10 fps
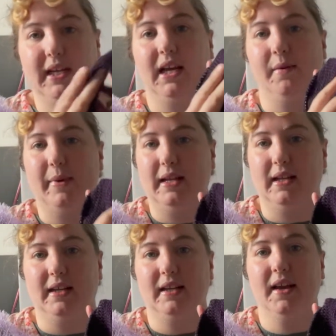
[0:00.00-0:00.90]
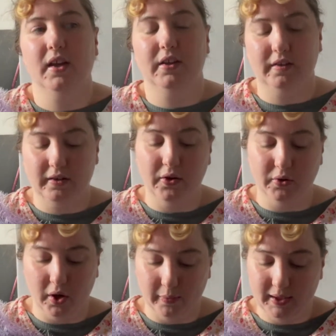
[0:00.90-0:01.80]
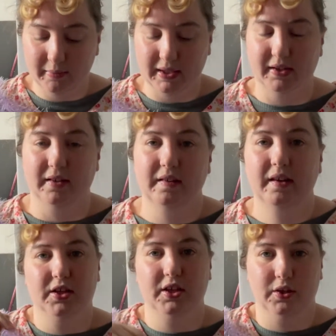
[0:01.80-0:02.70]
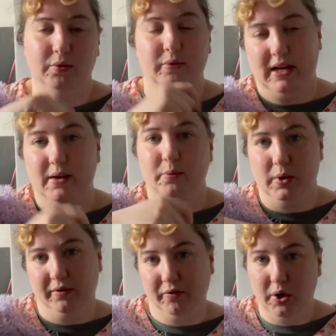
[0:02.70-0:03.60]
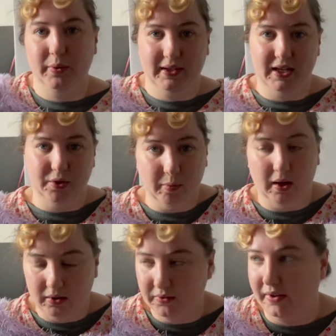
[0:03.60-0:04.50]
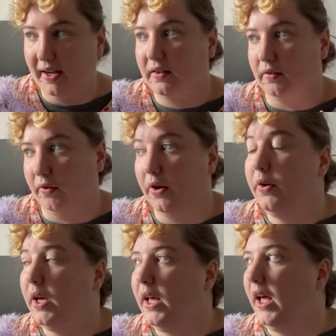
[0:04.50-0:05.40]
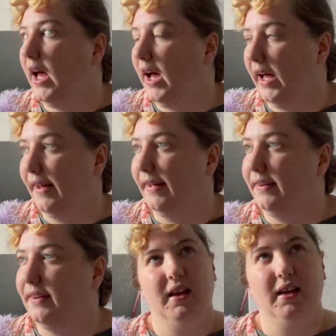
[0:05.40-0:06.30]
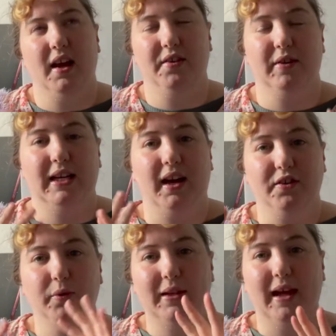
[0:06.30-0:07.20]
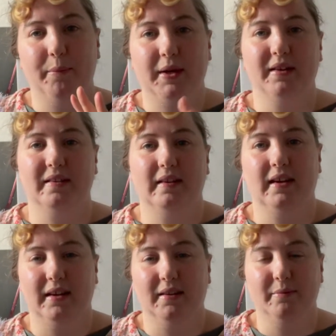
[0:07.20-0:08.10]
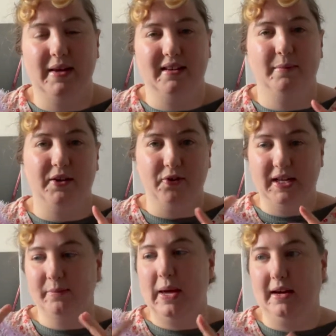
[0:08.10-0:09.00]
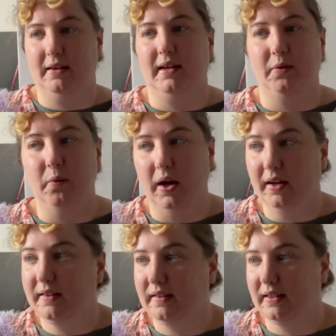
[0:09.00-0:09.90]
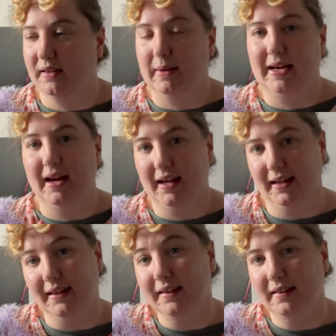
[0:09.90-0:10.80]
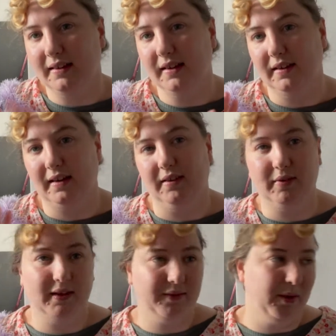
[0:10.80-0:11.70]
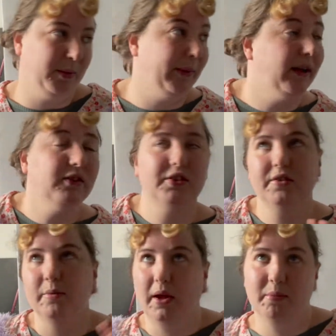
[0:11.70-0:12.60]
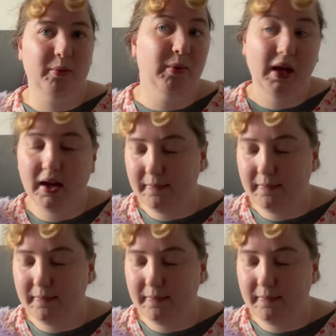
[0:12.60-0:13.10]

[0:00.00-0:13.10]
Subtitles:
it a bit like slow going because you knit one row and then you purl the next row, and I don't really like doing that because it makes my chronic pain like worse in my hands because I have like fibromyalgia and blah blah blah.